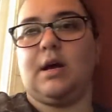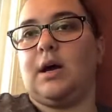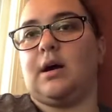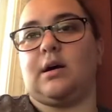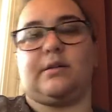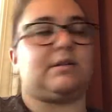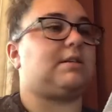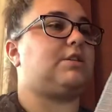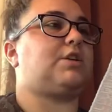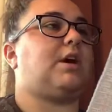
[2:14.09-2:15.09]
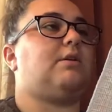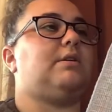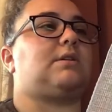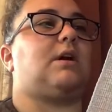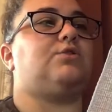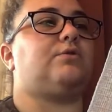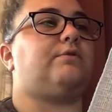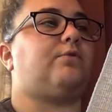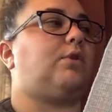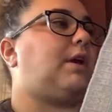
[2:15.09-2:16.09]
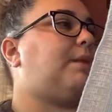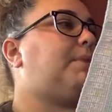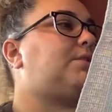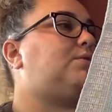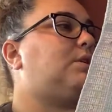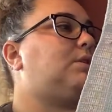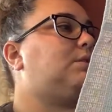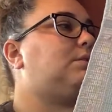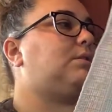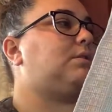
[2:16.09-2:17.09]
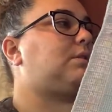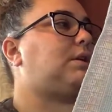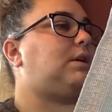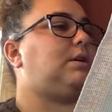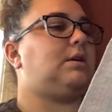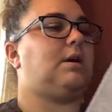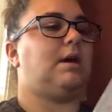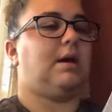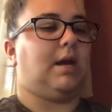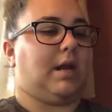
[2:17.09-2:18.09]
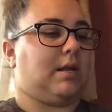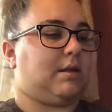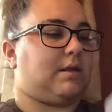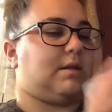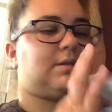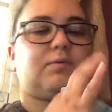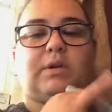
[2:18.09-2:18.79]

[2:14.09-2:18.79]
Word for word: Uh, the stitch count is 148 by 213. And this one